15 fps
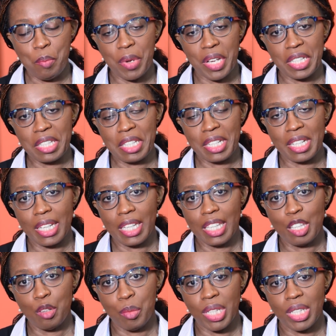But
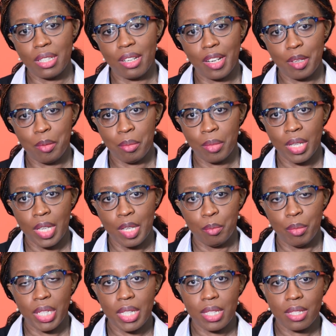in the meantime,
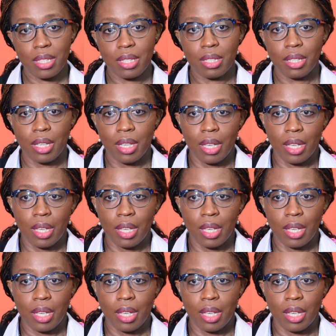please